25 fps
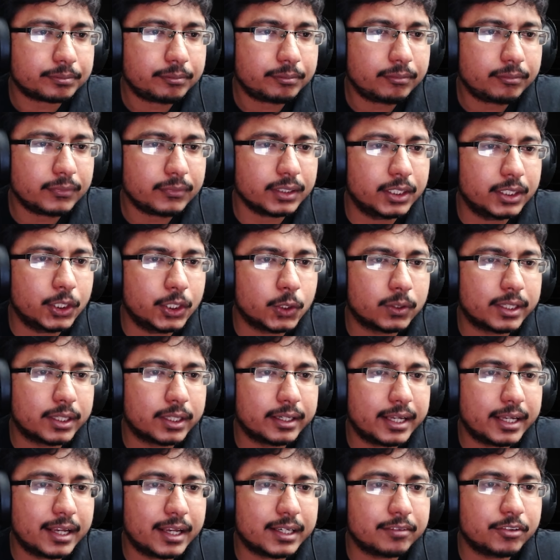The
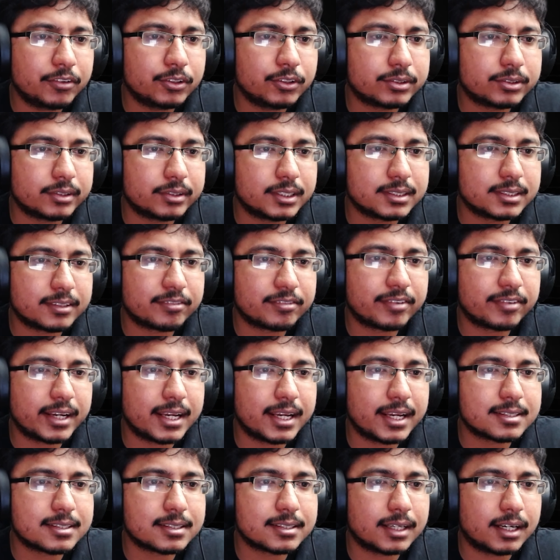native user
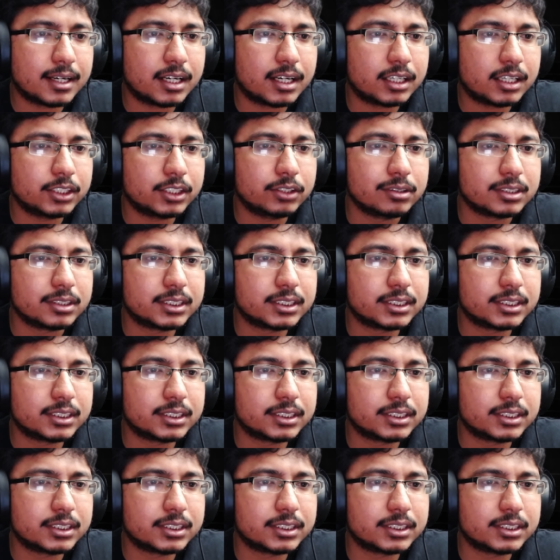interface, use